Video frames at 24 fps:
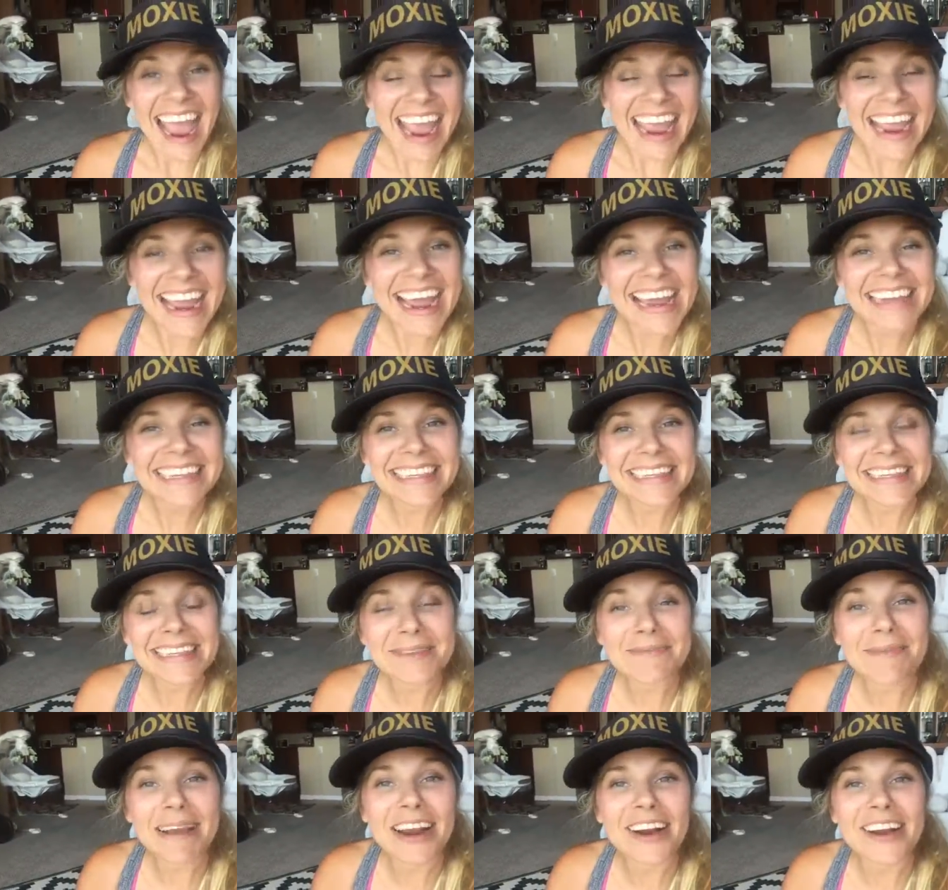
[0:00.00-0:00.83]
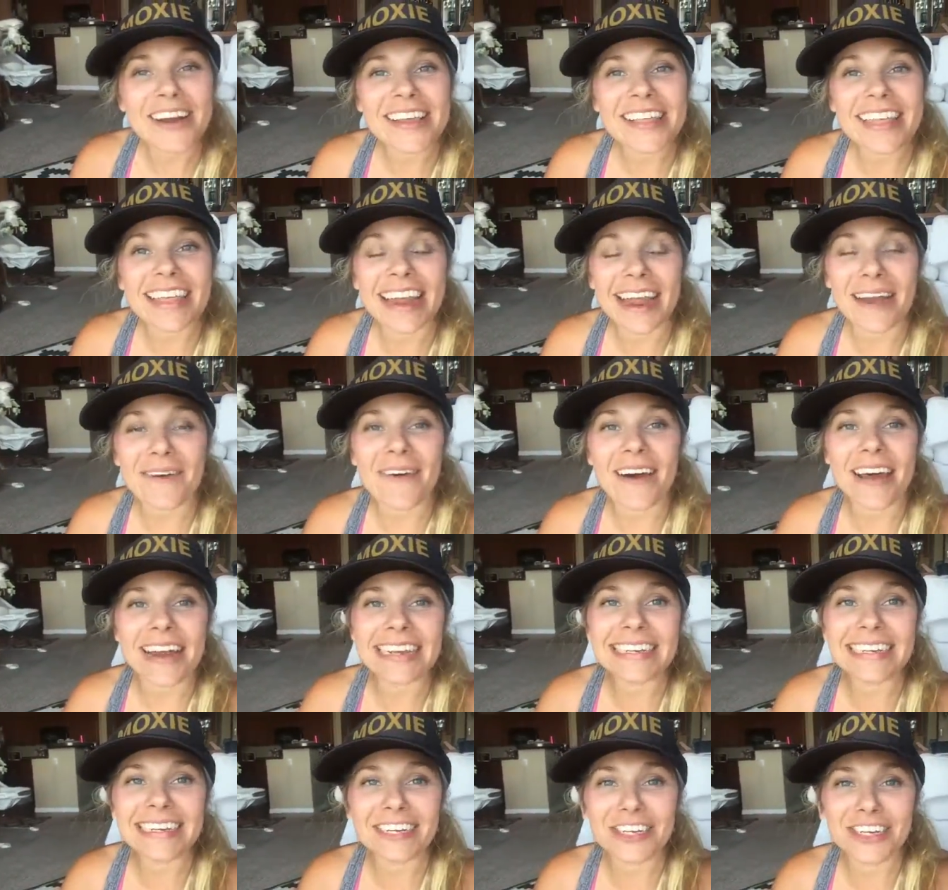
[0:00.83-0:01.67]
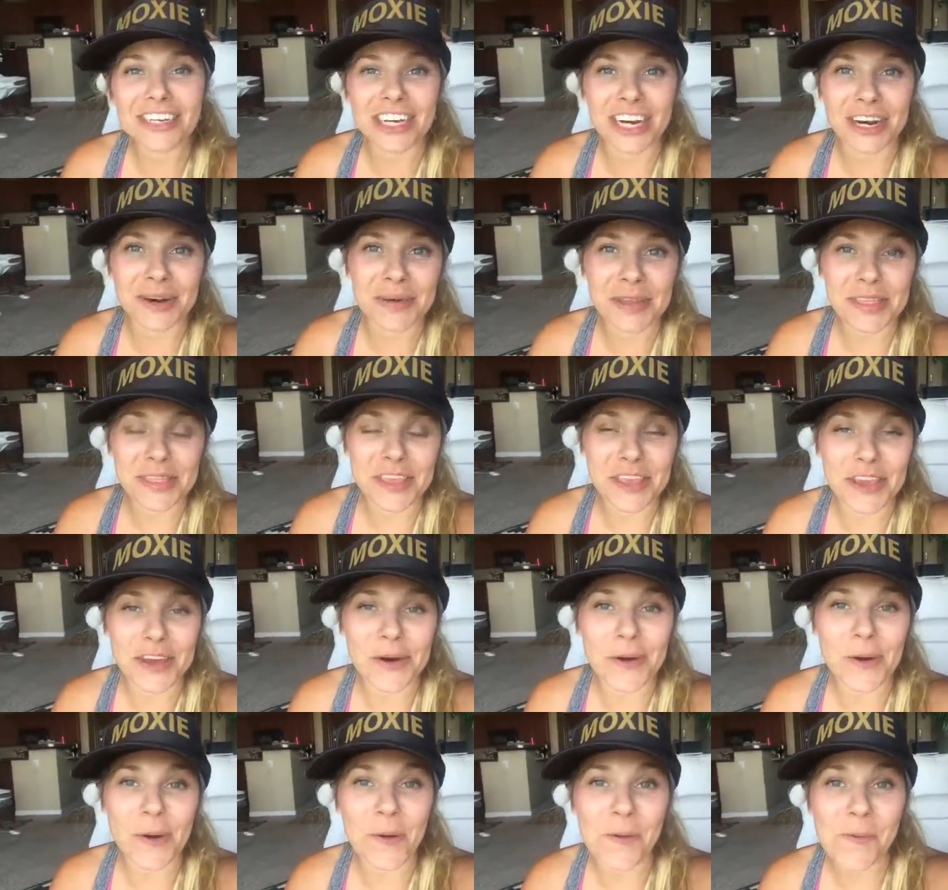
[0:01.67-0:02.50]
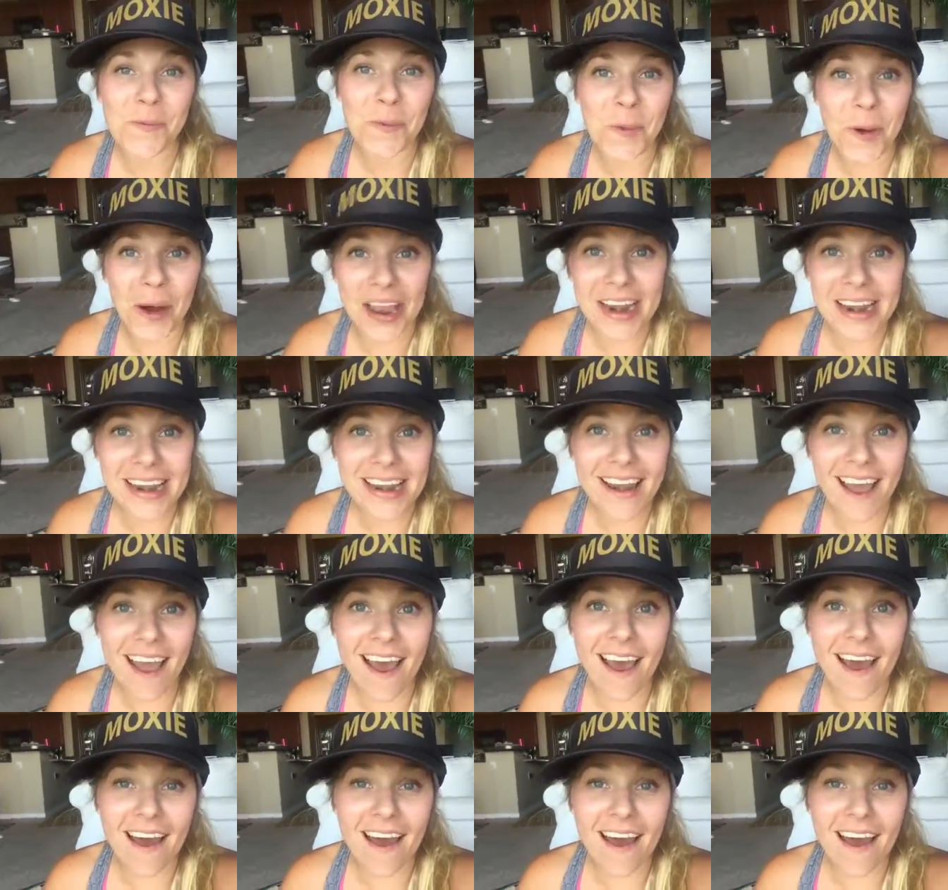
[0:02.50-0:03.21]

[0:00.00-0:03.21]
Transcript: Hey guys, it's Meredith, and I wanted to share with you one